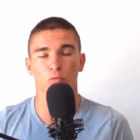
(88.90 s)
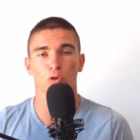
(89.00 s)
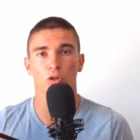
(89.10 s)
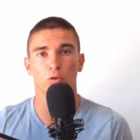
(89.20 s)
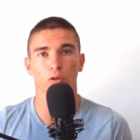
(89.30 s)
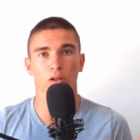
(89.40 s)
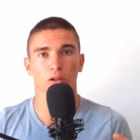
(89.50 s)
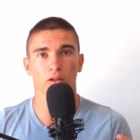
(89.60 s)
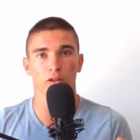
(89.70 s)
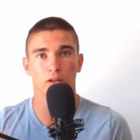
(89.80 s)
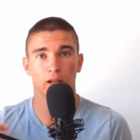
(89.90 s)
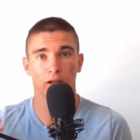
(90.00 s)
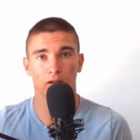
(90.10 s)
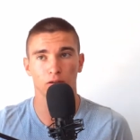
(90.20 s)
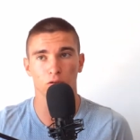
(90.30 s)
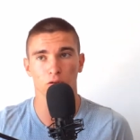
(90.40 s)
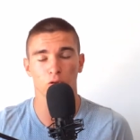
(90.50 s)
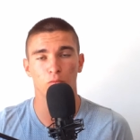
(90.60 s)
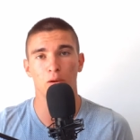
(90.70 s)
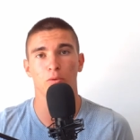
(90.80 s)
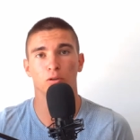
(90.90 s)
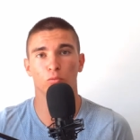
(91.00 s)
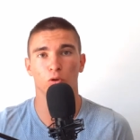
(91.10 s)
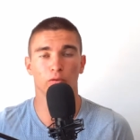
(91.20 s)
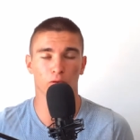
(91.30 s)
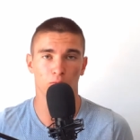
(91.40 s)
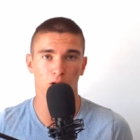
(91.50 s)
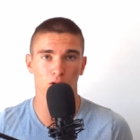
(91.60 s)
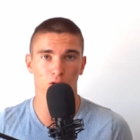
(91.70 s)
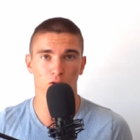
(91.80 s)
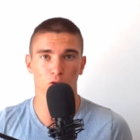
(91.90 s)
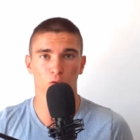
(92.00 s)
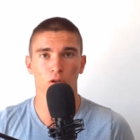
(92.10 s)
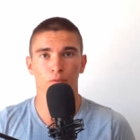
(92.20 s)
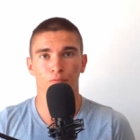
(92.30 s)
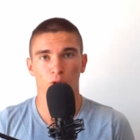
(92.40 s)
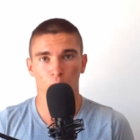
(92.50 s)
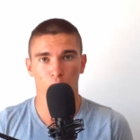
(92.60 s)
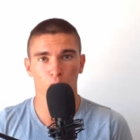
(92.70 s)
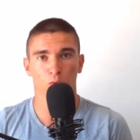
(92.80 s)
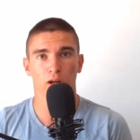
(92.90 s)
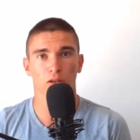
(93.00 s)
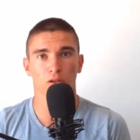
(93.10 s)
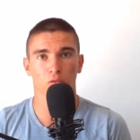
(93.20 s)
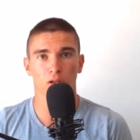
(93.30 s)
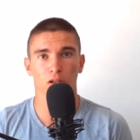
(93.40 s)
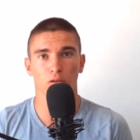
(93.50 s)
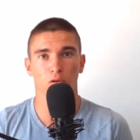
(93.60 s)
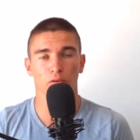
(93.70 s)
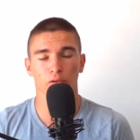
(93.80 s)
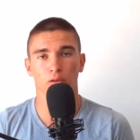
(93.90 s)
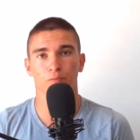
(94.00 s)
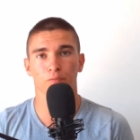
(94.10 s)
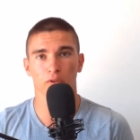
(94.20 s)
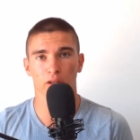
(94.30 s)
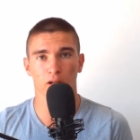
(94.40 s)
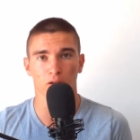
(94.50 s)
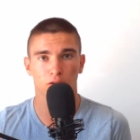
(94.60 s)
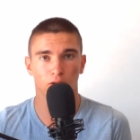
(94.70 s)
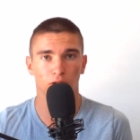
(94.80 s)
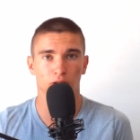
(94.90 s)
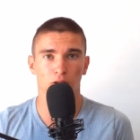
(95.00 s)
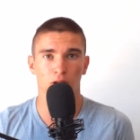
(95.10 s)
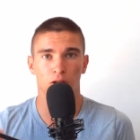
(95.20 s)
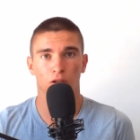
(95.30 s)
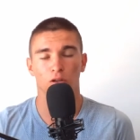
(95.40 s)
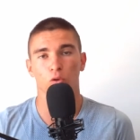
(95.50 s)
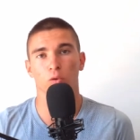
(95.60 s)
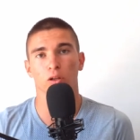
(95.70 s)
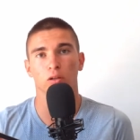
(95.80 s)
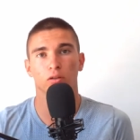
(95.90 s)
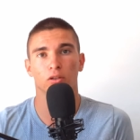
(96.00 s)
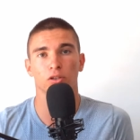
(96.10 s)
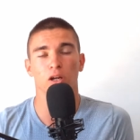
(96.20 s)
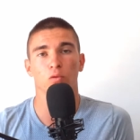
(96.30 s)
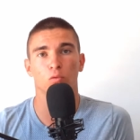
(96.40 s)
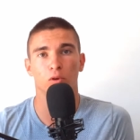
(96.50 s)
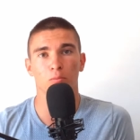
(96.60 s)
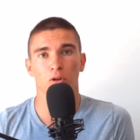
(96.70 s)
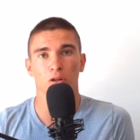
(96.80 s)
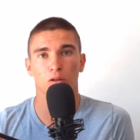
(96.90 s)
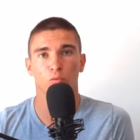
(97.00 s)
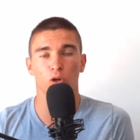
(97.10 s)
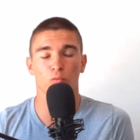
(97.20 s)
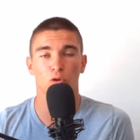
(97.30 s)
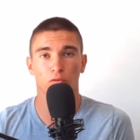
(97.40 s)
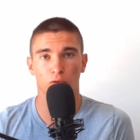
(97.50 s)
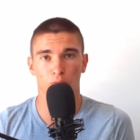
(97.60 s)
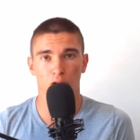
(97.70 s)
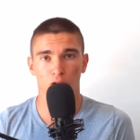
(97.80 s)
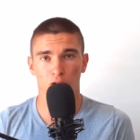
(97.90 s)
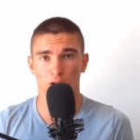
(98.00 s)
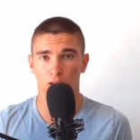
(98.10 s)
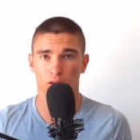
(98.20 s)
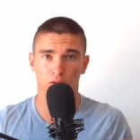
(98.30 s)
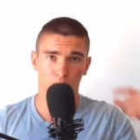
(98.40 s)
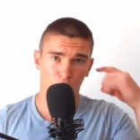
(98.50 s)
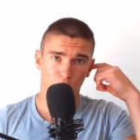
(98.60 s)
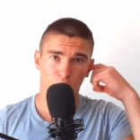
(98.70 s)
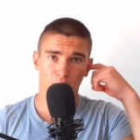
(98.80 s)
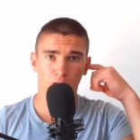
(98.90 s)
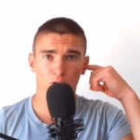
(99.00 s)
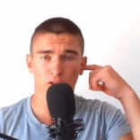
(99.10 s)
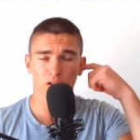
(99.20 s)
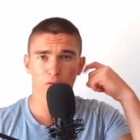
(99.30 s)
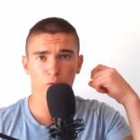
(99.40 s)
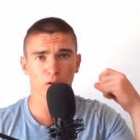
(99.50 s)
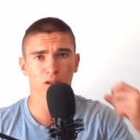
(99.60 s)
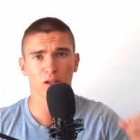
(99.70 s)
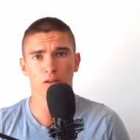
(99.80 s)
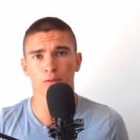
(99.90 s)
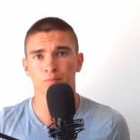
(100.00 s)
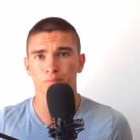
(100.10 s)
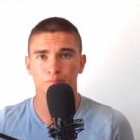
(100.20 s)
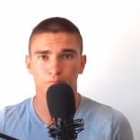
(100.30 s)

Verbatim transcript: the more you will like remember more information so when you practice reading often then you will uh, start remembering more and more information and you'll find yourself one day